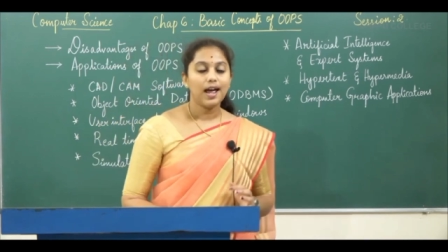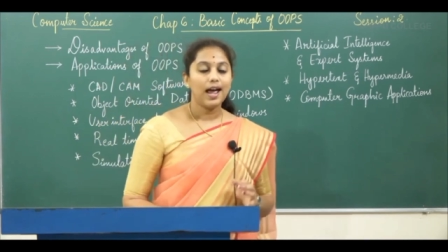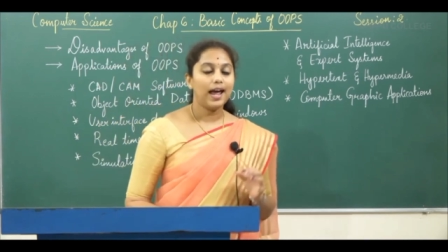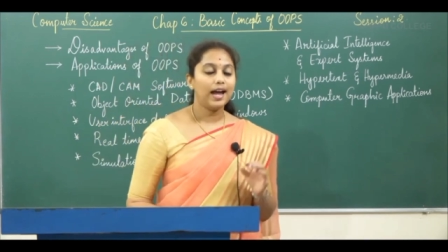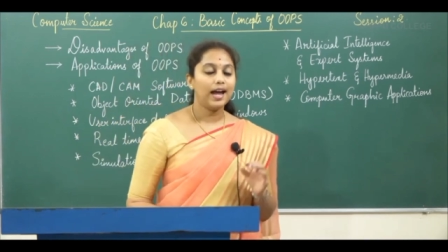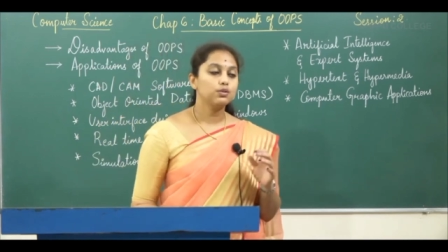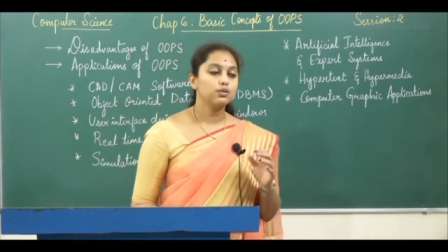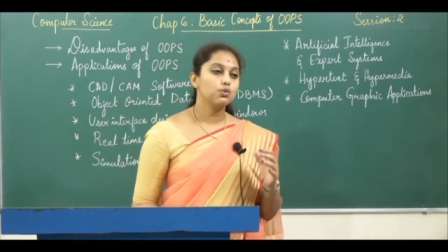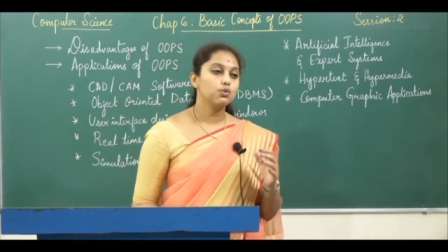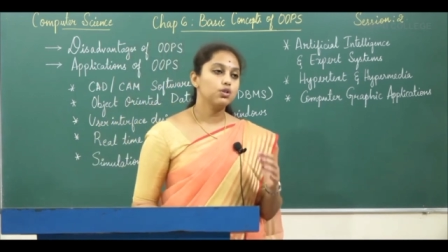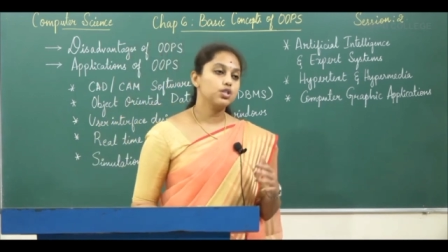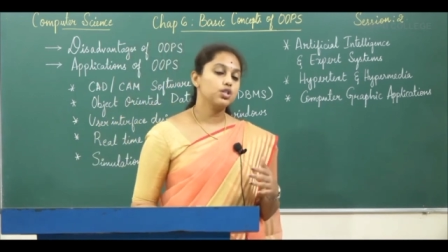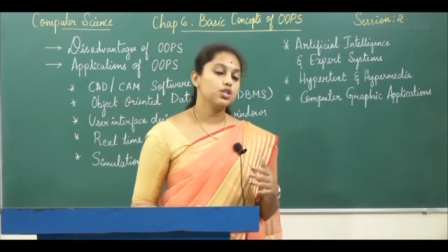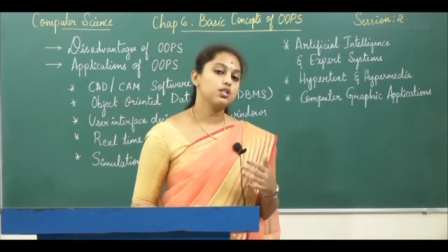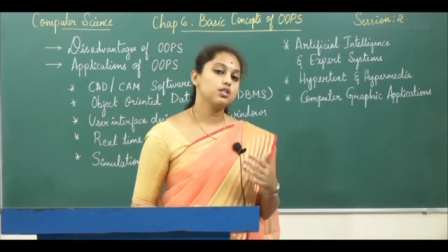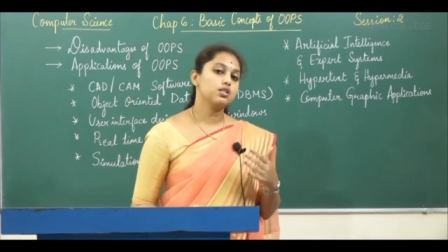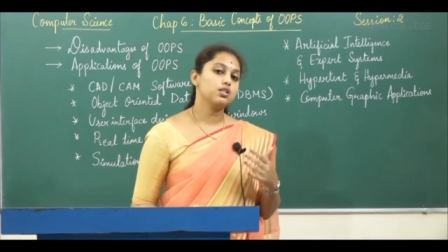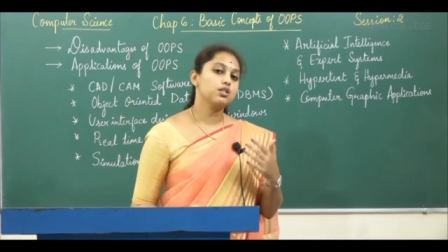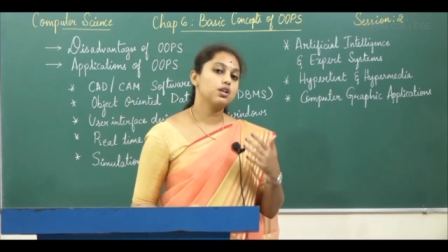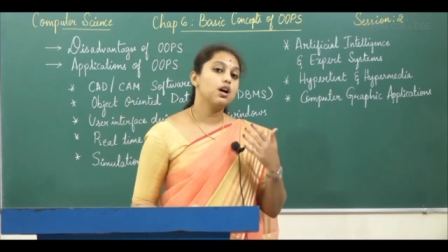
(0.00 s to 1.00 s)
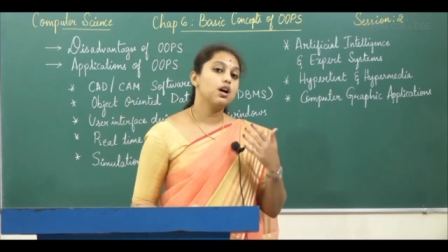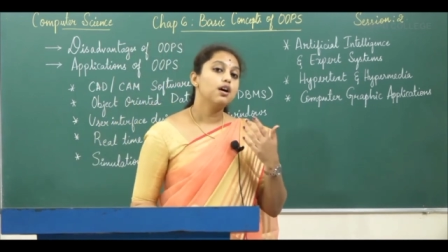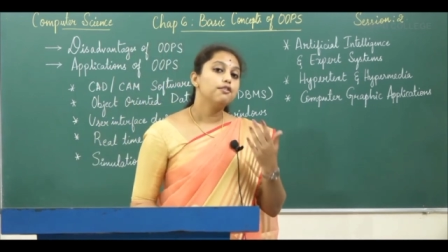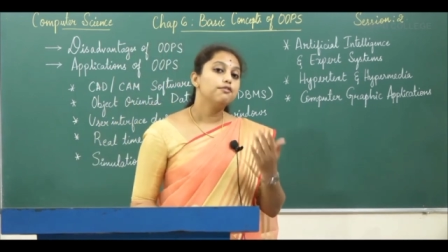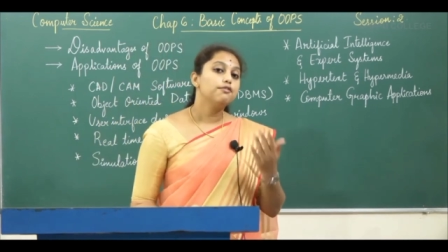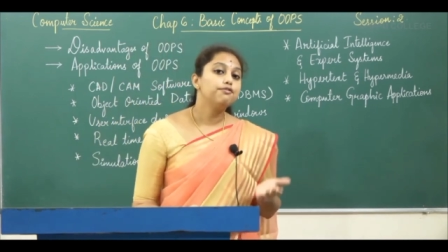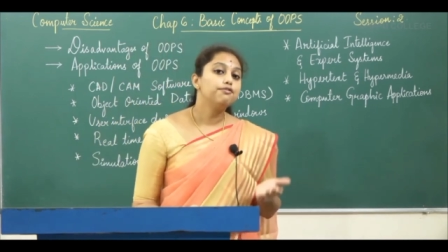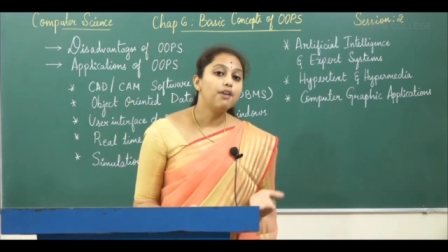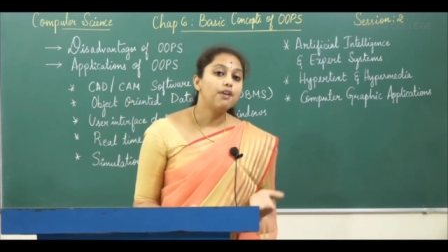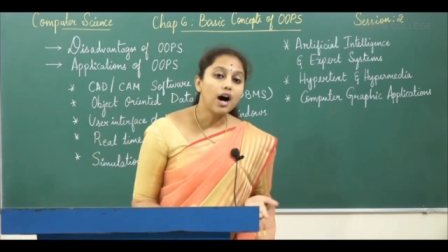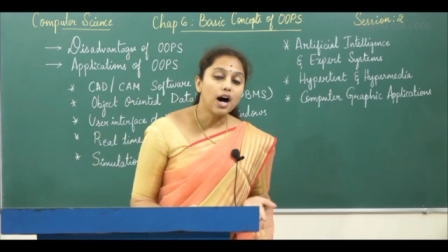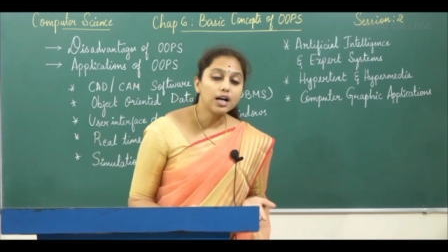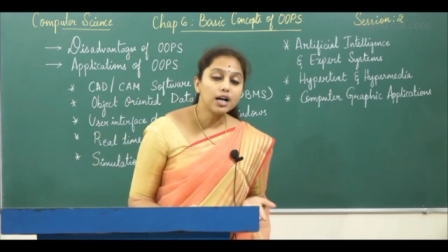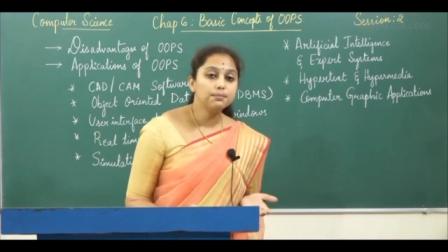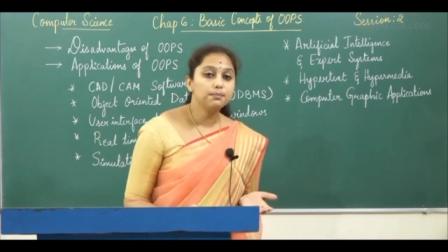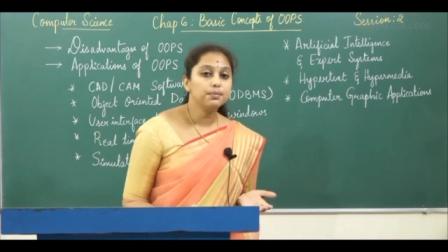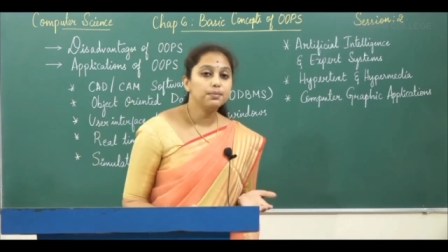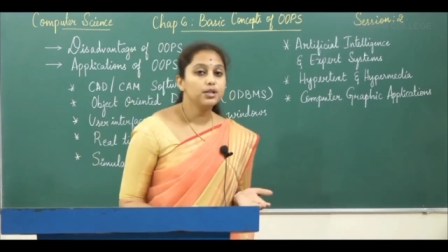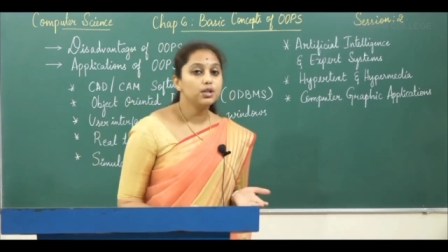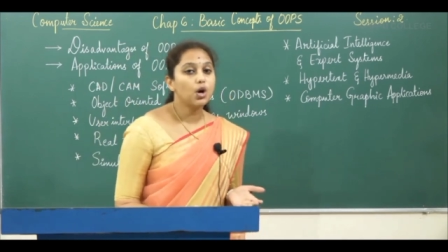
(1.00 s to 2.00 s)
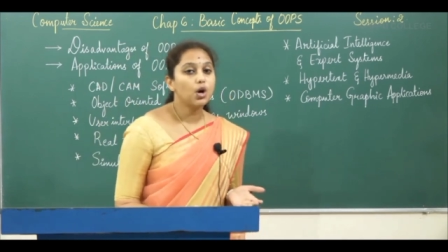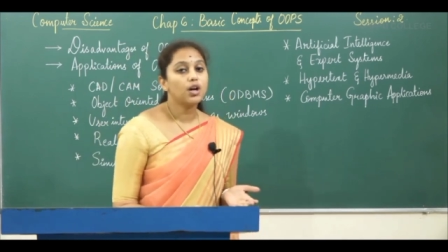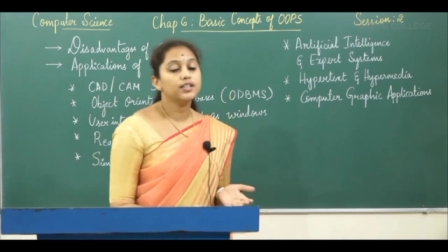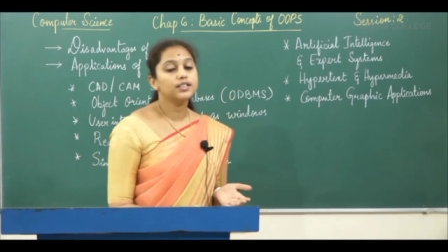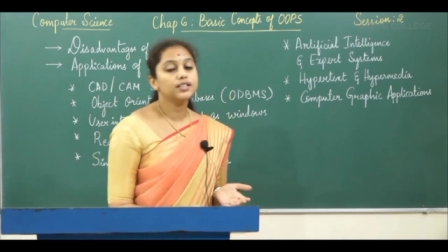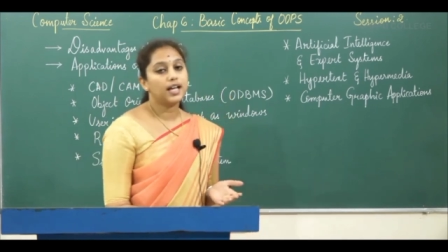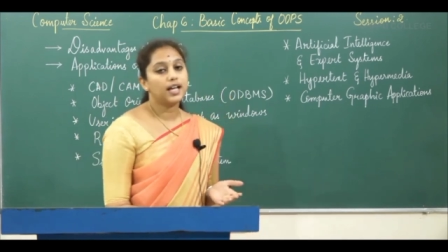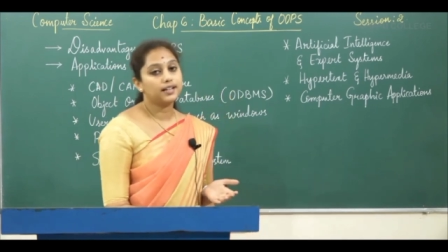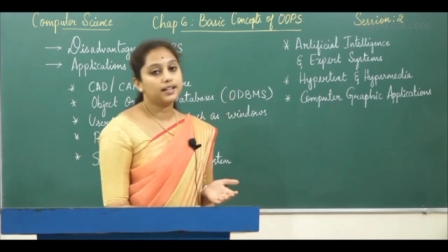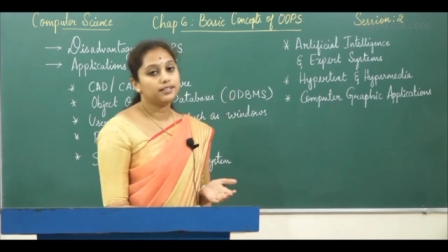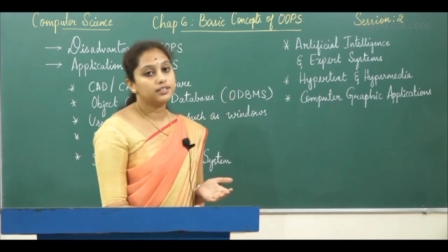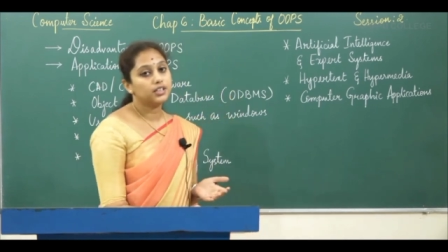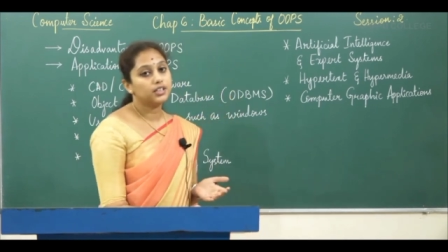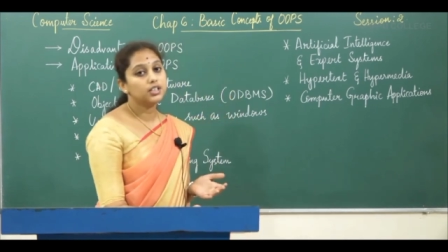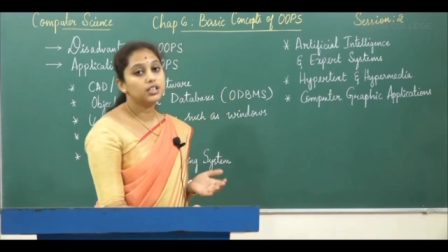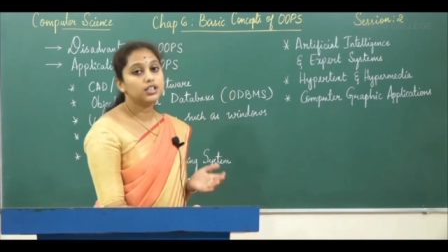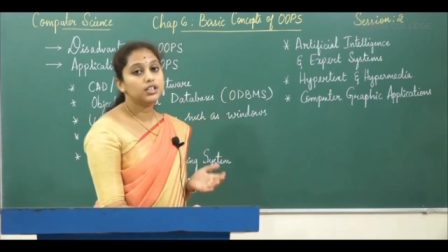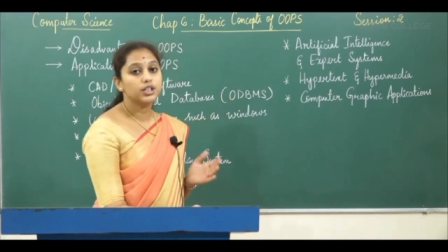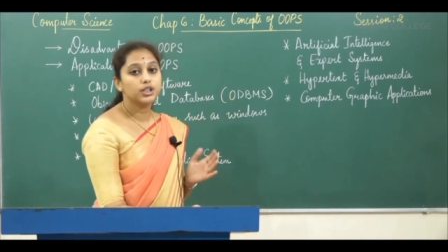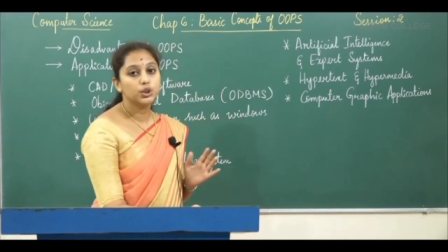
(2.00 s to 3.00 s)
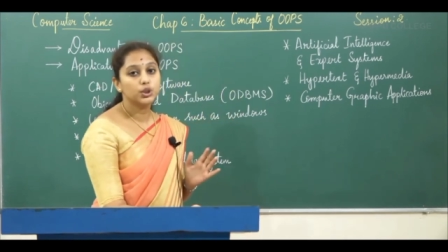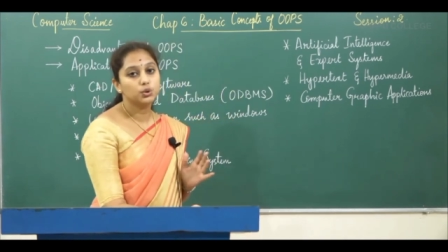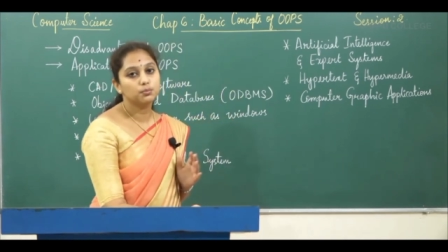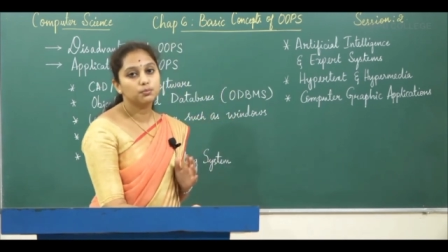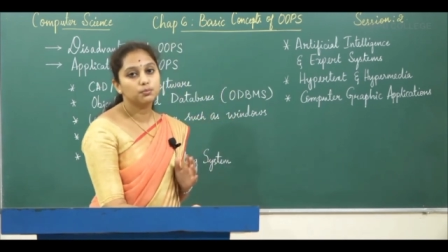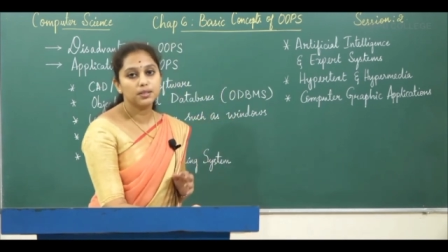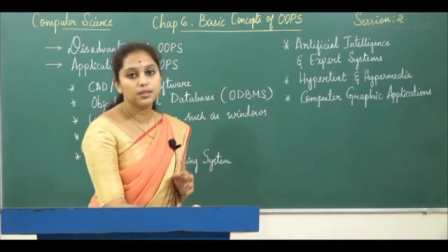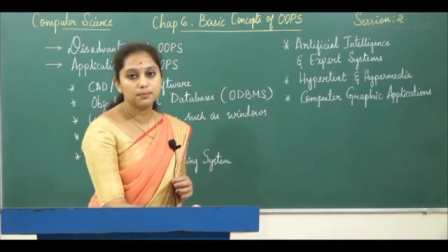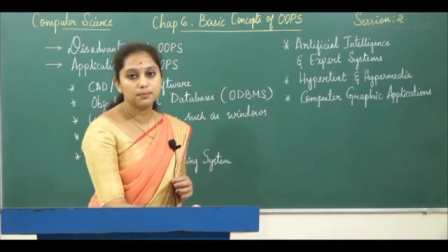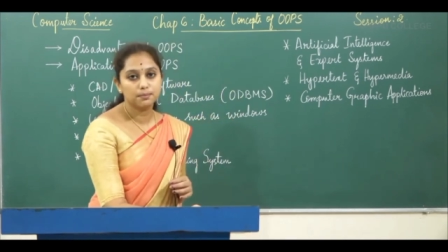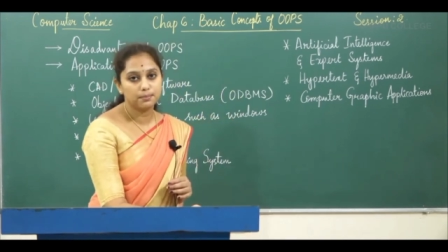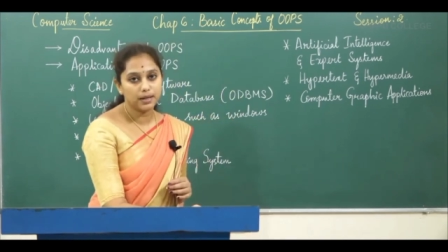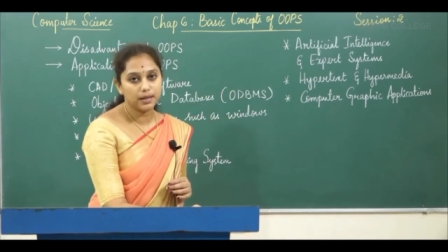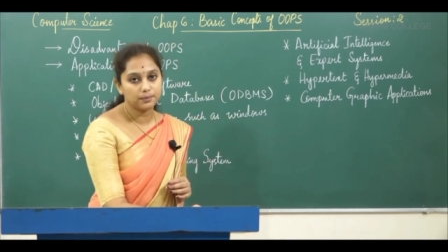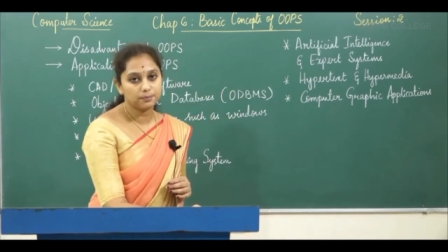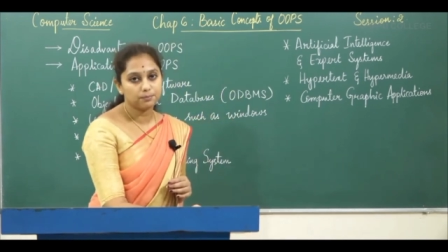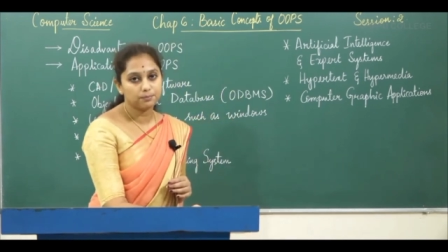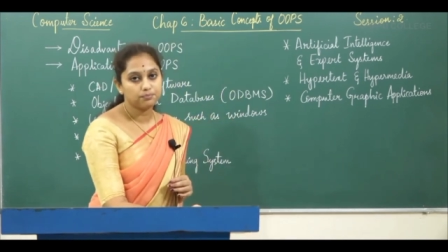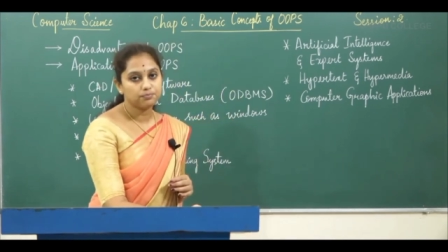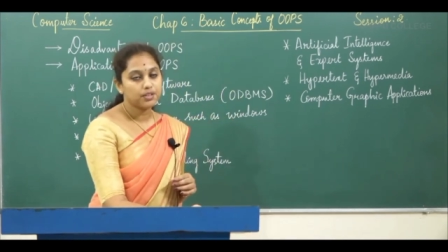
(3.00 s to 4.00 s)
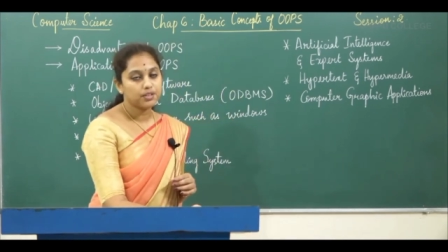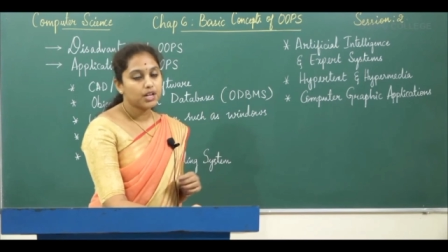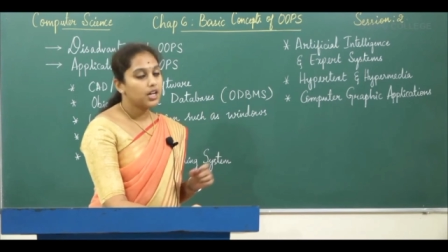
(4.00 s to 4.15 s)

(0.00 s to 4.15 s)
and which is far beyond than the human brain.